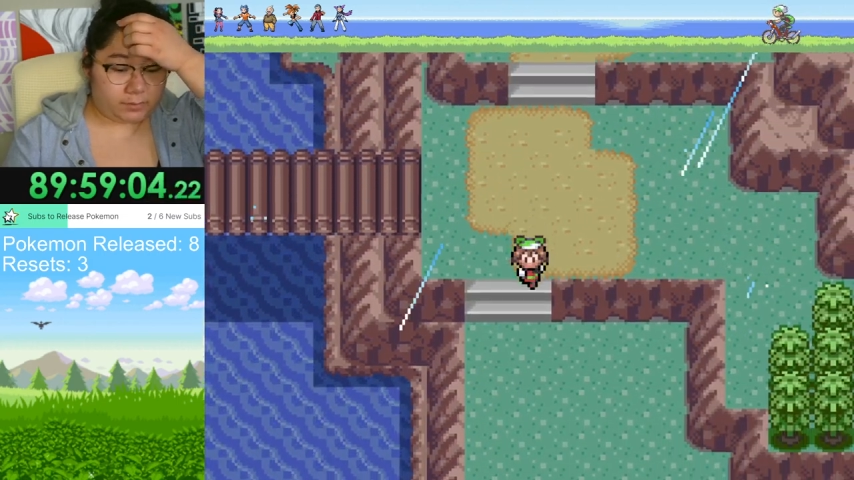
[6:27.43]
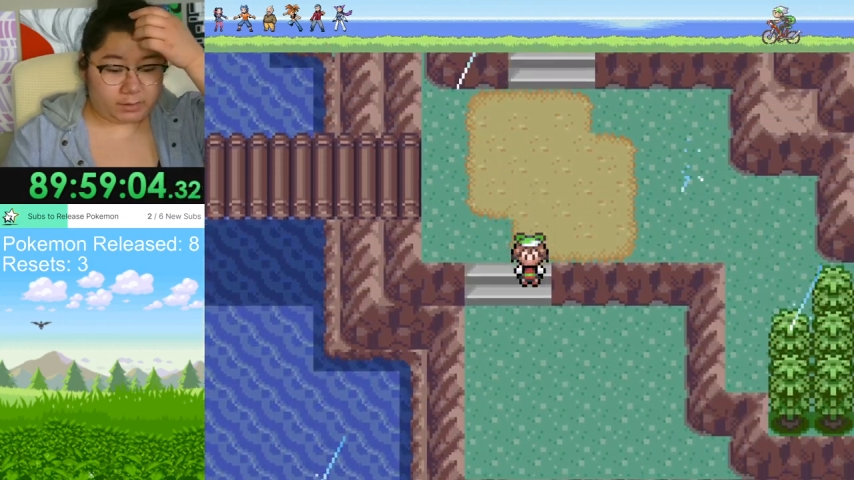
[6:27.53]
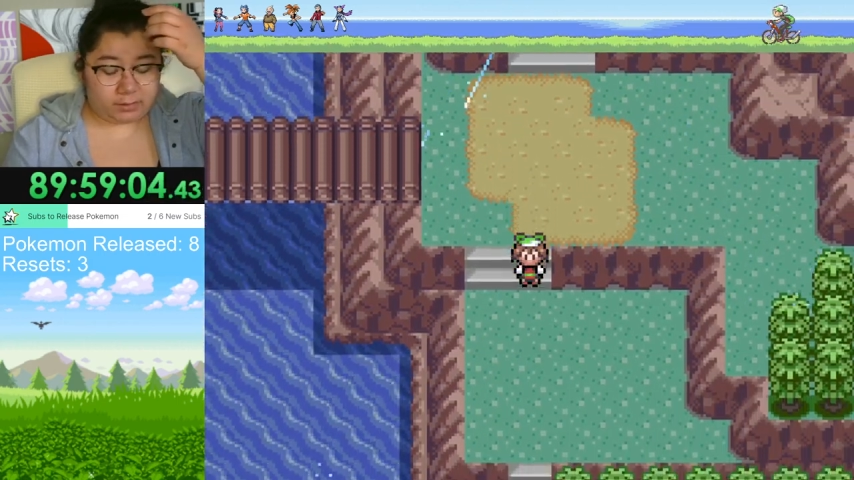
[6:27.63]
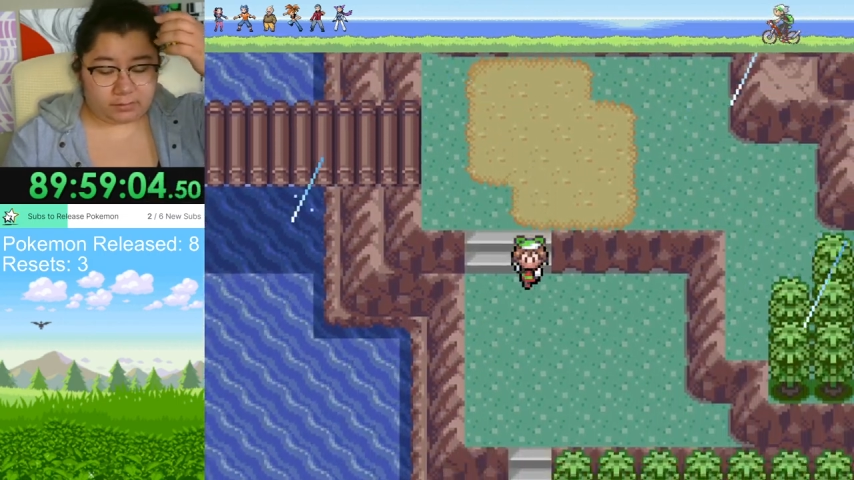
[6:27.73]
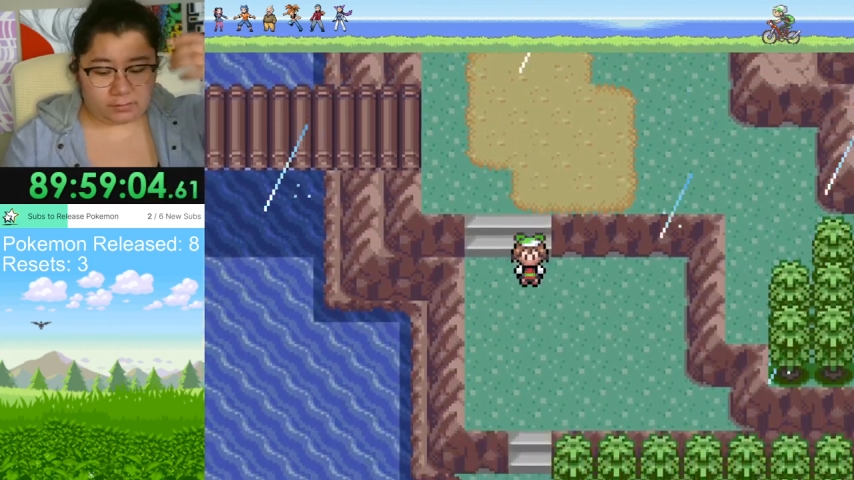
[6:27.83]

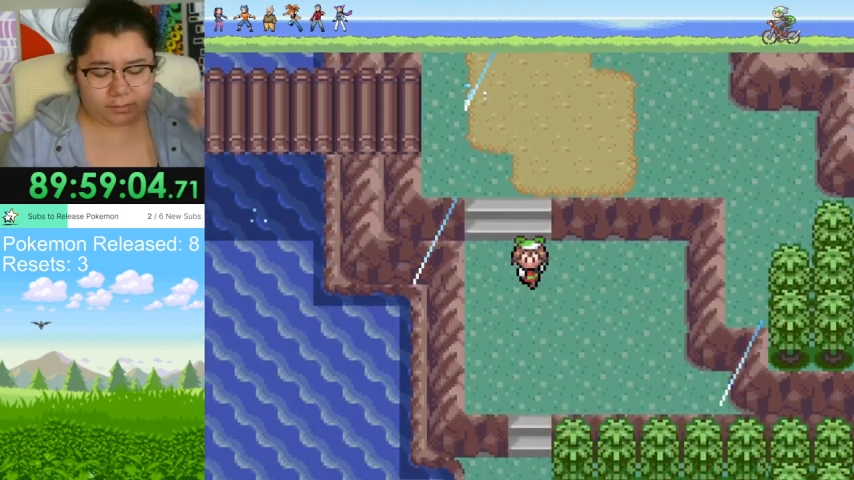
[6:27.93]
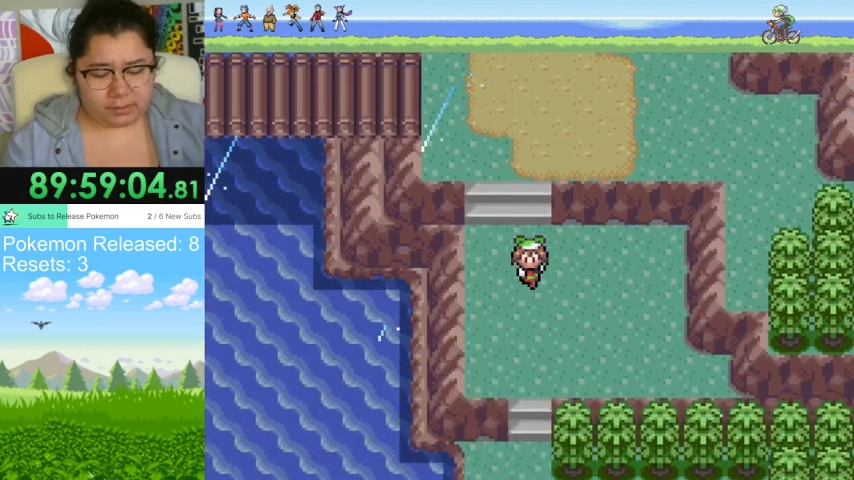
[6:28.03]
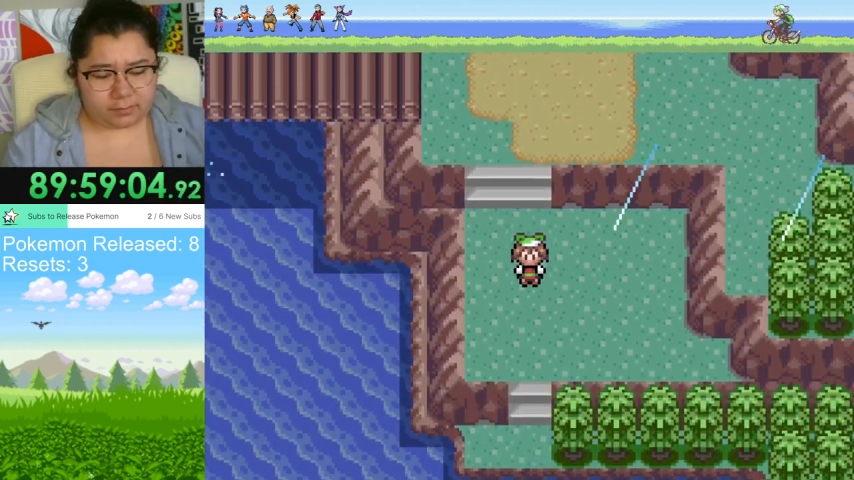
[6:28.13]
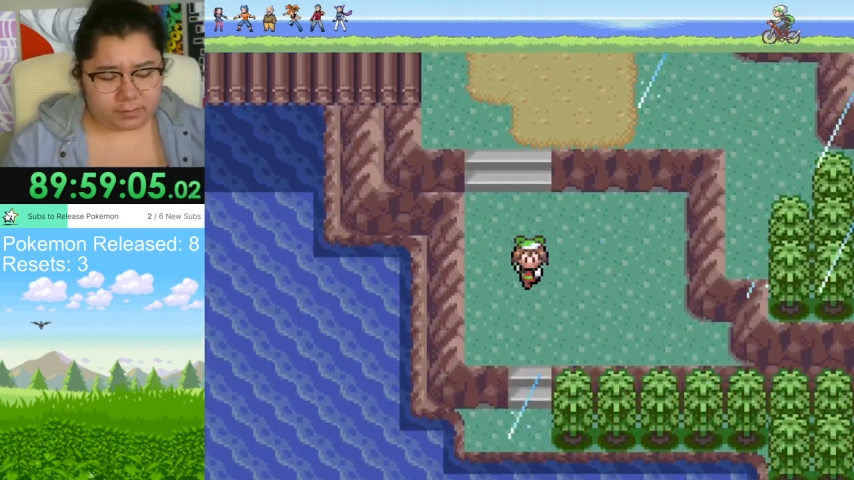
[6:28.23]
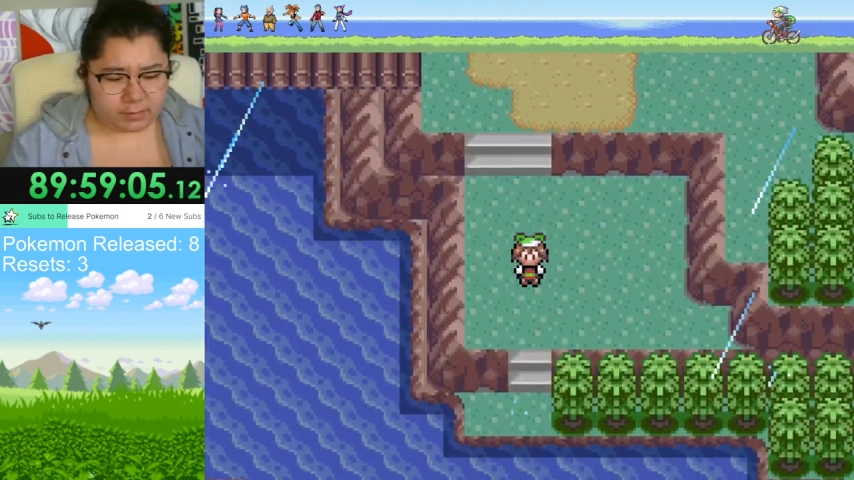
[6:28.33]
right? Oh, wait,
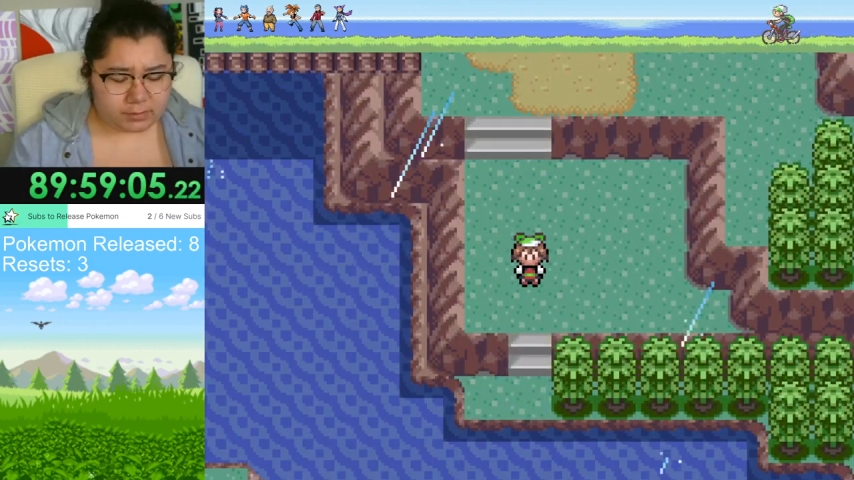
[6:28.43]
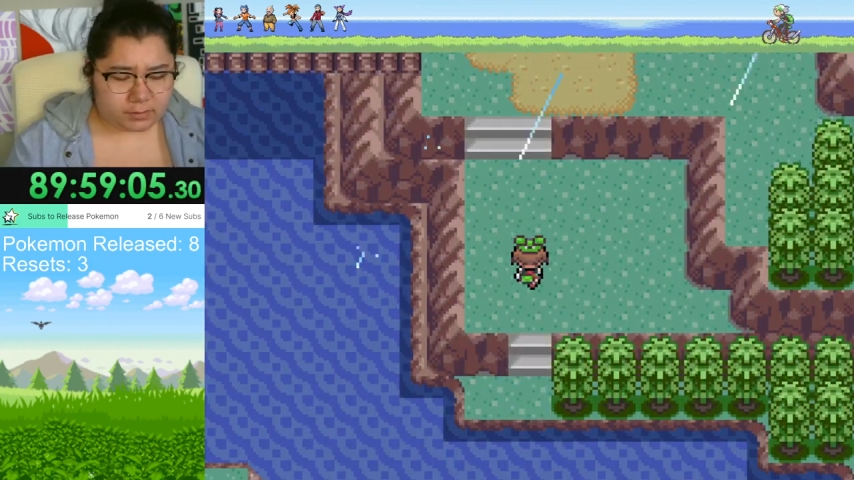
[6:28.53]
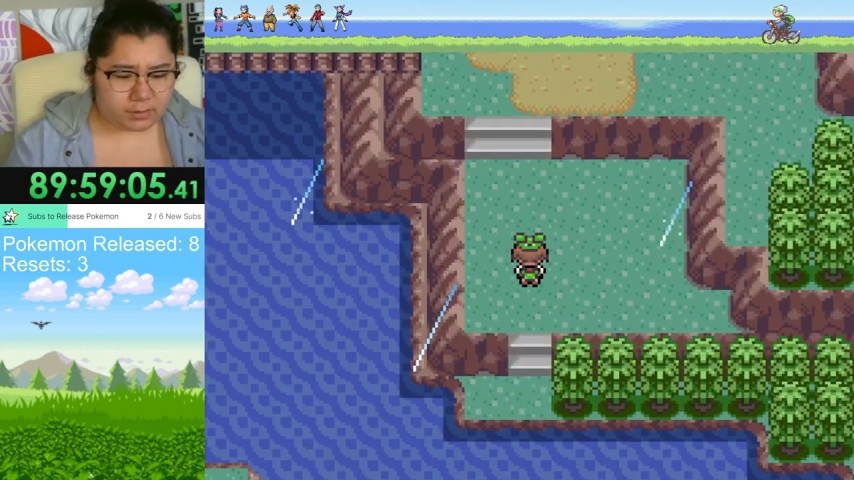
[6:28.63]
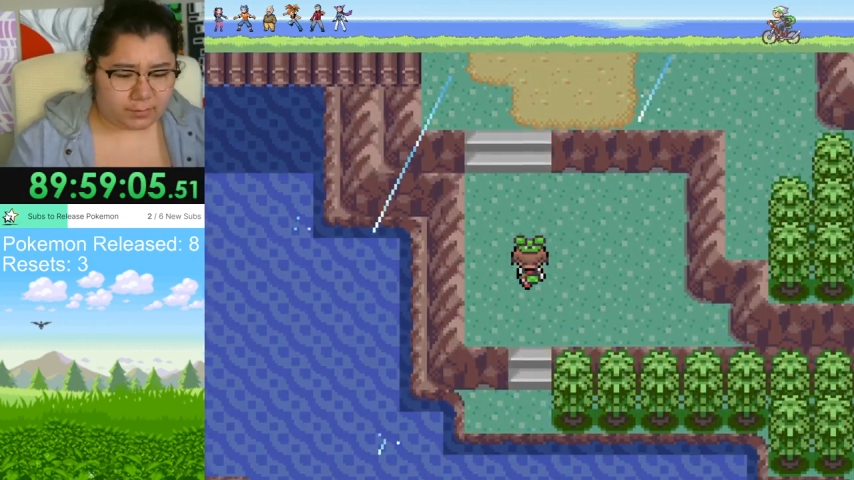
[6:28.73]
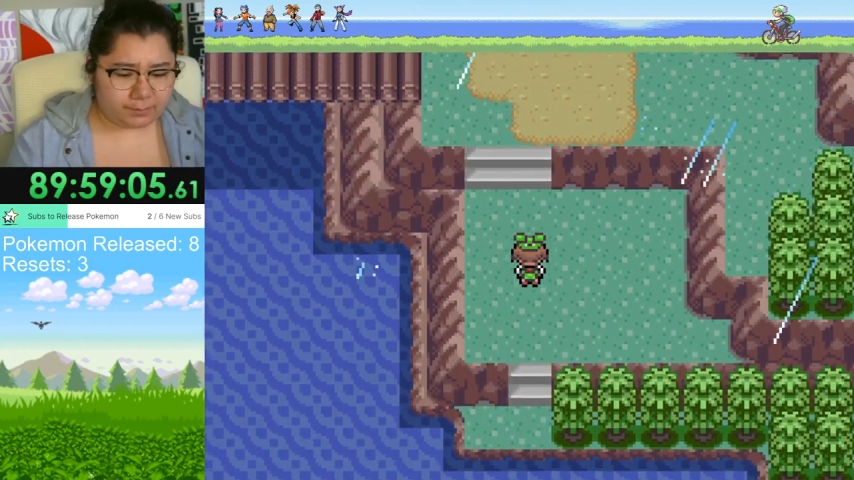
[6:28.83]
it was
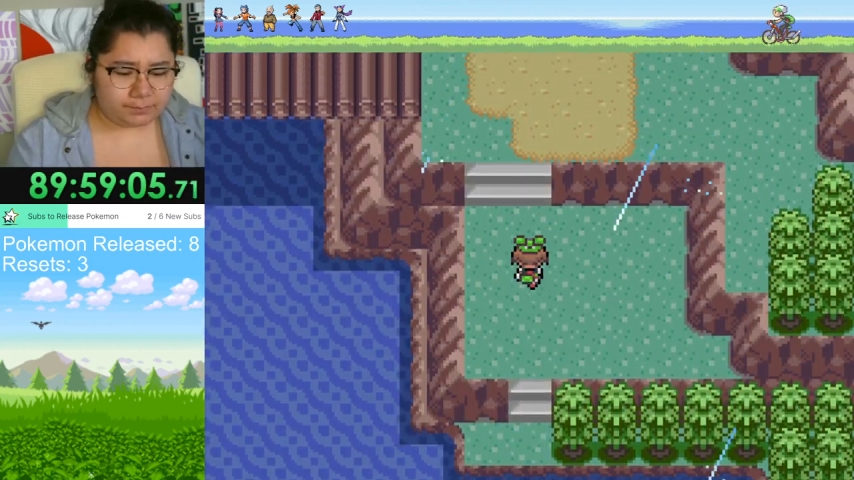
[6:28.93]
yesterday.